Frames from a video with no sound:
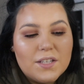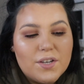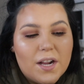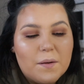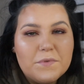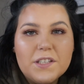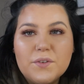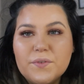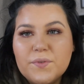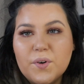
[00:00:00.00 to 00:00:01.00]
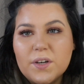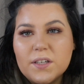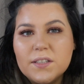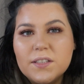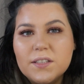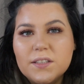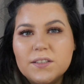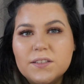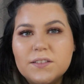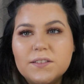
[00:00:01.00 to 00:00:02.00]
Try to update you at 4.
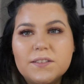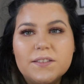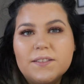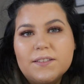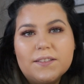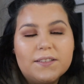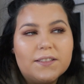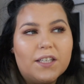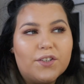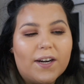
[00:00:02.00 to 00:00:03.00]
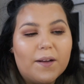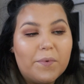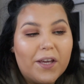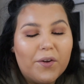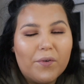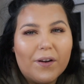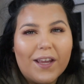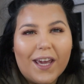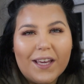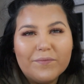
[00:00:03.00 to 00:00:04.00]
Then I'll try to update you around
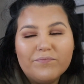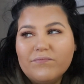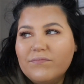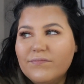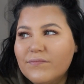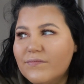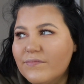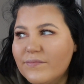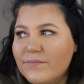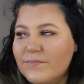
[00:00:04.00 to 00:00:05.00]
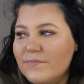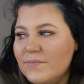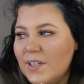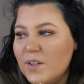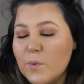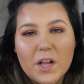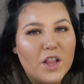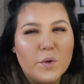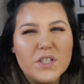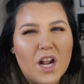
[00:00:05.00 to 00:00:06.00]
8. And then we'll
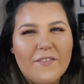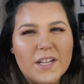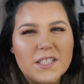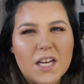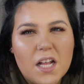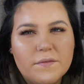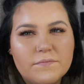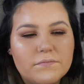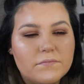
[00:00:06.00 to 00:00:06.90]
close it off at 10.